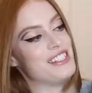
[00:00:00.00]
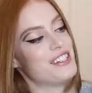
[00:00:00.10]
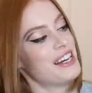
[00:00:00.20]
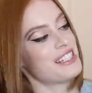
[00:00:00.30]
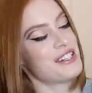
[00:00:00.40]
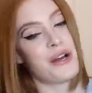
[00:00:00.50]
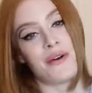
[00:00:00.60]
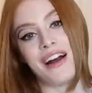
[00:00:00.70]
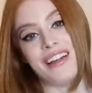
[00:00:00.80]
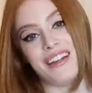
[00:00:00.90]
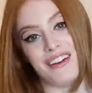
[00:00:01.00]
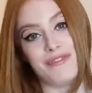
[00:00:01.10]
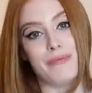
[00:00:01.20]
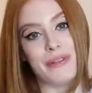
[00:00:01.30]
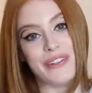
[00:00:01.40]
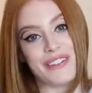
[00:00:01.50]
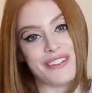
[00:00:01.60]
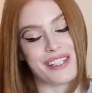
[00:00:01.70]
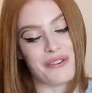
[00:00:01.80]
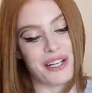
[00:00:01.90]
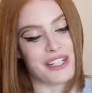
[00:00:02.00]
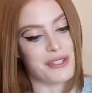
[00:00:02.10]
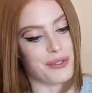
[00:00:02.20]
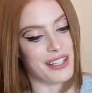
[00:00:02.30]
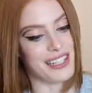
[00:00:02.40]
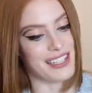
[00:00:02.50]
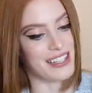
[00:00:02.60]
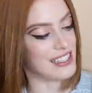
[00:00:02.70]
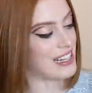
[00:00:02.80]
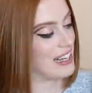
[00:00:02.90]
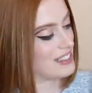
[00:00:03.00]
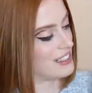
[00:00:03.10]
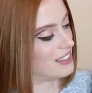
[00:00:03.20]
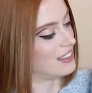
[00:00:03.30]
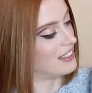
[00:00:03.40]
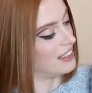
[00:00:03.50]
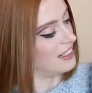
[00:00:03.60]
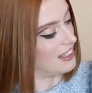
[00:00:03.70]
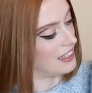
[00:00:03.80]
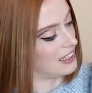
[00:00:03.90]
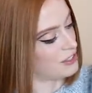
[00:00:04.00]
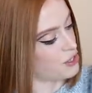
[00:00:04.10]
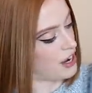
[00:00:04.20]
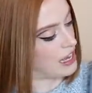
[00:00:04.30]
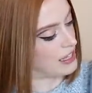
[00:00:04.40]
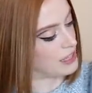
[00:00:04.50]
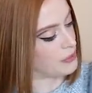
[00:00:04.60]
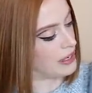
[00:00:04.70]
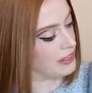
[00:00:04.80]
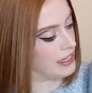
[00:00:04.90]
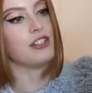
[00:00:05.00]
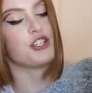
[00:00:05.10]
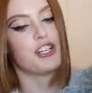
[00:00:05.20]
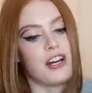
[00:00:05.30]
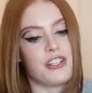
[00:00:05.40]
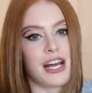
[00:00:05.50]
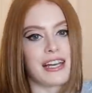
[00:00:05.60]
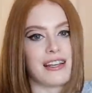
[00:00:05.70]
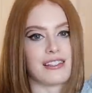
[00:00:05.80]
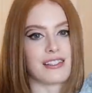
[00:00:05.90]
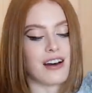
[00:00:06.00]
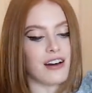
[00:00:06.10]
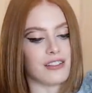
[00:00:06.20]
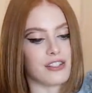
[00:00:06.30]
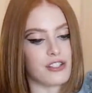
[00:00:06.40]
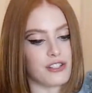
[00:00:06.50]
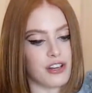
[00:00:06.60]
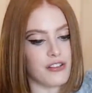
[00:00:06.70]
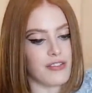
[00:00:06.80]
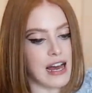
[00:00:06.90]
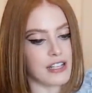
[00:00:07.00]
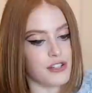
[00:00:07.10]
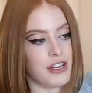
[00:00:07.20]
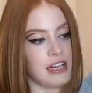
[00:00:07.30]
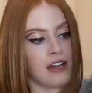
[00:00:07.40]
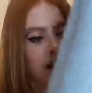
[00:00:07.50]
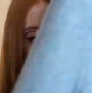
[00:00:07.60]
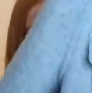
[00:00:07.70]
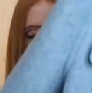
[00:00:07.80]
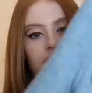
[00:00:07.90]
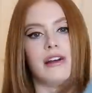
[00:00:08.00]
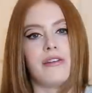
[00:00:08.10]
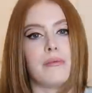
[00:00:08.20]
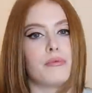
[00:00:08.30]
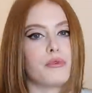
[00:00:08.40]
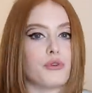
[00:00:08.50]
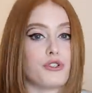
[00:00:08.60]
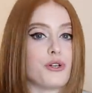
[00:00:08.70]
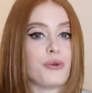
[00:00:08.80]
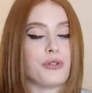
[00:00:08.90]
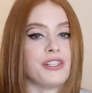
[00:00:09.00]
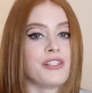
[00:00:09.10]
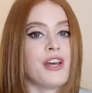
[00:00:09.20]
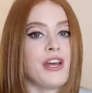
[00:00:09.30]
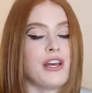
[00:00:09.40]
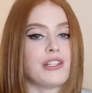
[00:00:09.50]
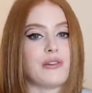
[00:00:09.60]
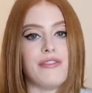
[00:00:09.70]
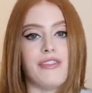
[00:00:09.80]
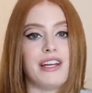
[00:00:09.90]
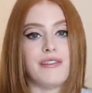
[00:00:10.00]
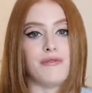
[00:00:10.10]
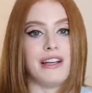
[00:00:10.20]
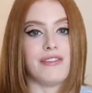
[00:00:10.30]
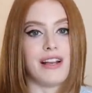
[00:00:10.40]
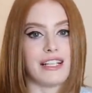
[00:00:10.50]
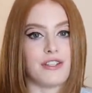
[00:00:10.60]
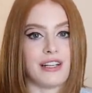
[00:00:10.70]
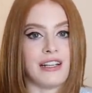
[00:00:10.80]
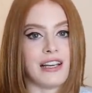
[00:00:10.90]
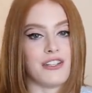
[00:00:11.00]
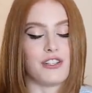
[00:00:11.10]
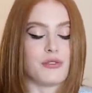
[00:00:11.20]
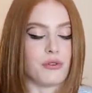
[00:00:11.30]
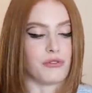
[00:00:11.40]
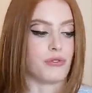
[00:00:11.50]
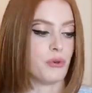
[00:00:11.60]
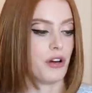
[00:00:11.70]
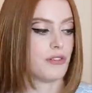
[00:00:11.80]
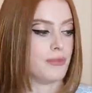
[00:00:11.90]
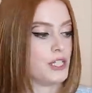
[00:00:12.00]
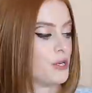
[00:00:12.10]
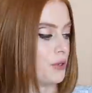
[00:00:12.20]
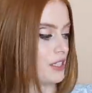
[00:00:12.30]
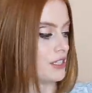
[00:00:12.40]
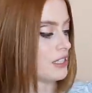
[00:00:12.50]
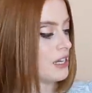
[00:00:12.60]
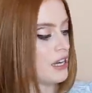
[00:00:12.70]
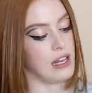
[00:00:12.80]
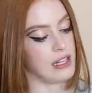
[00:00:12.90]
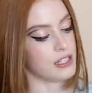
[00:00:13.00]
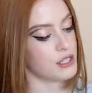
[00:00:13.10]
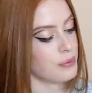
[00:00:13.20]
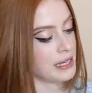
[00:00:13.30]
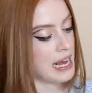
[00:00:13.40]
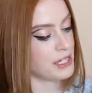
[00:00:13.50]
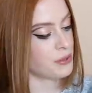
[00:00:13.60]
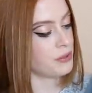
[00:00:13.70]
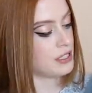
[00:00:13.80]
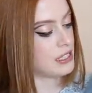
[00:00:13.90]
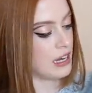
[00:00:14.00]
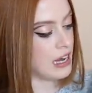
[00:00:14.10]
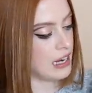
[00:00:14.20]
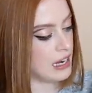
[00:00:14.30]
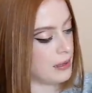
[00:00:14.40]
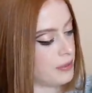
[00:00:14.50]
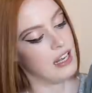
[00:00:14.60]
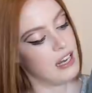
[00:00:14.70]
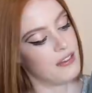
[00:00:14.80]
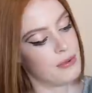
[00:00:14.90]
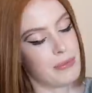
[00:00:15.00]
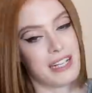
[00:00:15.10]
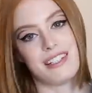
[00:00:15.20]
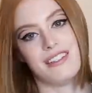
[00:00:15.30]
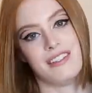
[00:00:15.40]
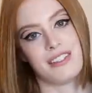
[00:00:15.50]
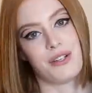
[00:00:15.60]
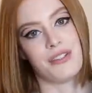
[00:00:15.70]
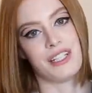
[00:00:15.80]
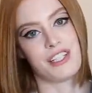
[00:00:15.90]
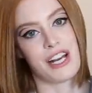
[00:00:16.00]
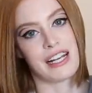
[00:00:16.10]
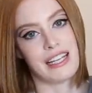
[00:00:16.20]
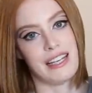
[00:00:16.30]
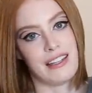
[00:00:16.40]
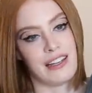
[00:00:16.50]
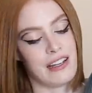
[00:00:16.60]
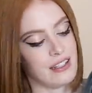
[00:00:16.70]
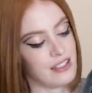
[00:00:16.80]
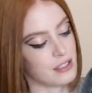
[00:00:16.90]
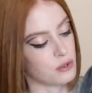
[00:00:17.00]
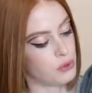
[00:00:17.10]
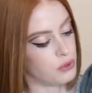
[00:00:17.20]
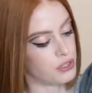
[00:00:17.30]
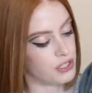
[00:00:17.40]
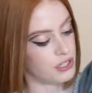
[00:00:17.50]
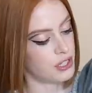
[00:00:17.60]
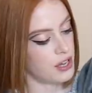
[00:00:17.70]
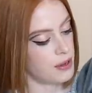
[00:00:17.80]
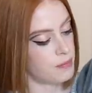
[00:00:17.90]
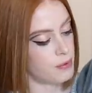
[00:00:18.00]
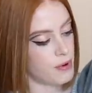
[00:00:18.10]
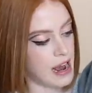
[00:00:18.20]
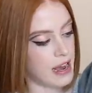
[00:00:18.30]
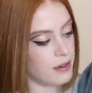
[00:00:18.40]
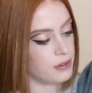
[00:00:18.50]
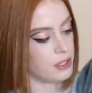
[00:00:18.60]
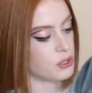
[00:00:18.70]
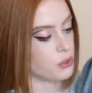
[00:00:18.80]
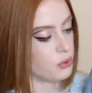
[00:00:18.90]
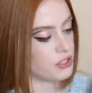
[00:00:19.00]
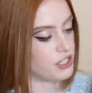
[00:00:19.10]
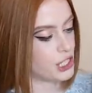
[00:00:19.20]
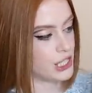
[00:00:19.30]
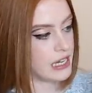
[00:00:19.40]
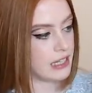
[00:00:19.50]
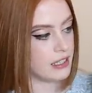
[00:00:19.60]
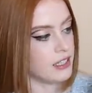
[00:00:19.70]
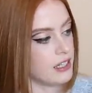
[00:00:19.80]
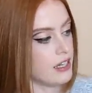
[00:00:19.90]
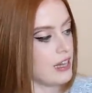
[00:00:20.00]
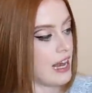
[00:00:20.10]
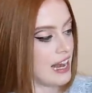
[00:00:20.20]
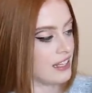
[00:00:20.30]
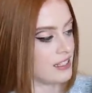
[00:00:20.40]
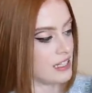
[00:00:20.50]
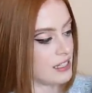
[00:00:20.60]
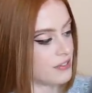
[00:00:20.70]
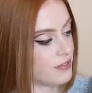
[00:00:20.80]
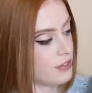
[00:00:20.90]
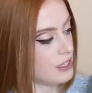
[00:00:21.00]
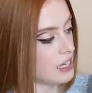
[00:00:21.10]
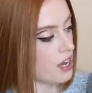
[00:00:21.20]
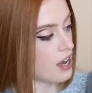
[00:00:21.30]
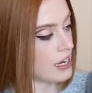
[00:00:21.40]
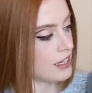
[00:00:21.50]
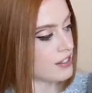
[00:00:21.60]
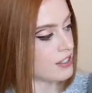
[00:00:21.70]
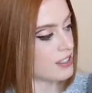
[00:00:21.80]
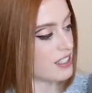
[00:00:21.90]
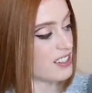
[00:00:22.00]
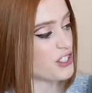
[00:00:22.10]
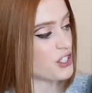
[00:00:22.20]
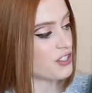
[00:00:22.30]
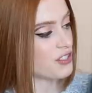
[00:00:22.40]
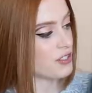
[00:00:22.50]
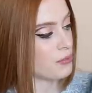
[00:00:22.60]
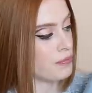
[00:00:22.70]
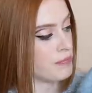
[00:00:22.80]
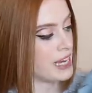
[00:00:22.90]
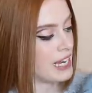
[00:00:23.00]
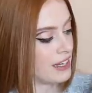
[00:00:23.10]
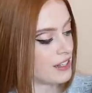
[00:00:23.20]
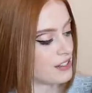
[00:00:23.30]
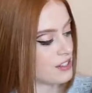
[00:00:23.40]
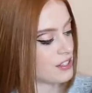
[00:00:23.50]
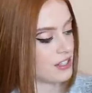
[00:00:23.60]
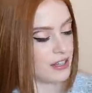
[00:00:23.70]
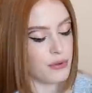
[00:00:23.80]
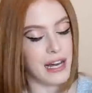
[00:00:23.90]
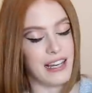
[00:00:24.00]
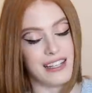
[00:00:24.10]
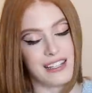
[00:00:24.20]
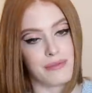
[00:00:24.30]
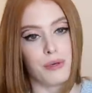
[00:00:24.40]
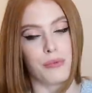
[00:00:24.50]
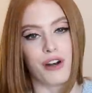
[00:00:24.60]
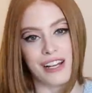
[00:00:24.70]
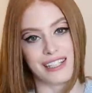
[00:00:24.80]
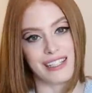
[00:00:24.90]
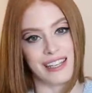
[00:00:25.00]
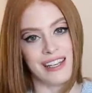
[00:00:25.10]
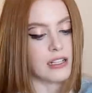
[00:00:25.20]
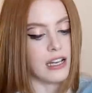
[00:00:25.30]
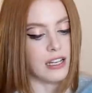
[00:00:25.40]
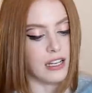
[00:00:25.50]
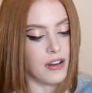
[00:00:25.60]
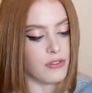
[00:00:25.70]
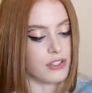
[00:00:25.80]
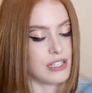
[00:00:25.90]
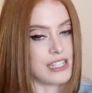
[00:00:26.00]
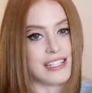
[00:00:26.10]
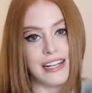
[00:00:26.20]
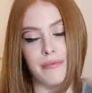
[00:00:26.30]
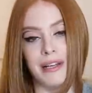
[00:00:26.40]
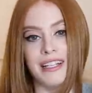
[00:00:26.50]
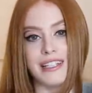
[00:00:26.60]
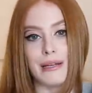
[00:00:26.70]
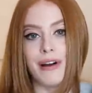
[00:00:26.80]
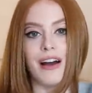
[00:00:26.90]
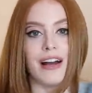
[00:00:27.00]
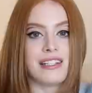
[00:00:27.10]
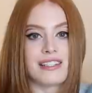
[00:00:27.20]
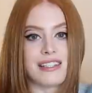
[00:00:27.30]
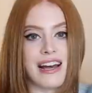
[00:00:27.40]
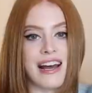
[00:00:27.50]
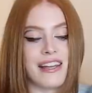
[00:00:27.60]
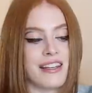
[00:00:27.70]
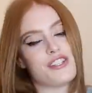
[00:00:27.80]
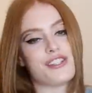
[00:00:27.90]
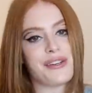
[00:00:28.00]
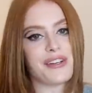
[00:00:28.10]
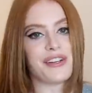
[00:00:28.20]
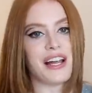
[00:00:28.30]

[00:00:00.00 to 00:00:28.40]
As you guys know, I love blue, so when I saw this, I just had to try this one. And shirt jackets are so flattering. I have very broad shoulders, so I find them really flattering. They can just sort of fall off my shoulders. And they're super casual to style up. Love the buttons on this jacket. They're in this gorgeous brown tortoise shell and it's fully lined so it's just made so well. It is more pricey. I love the sustainability behind Sezane, just so good.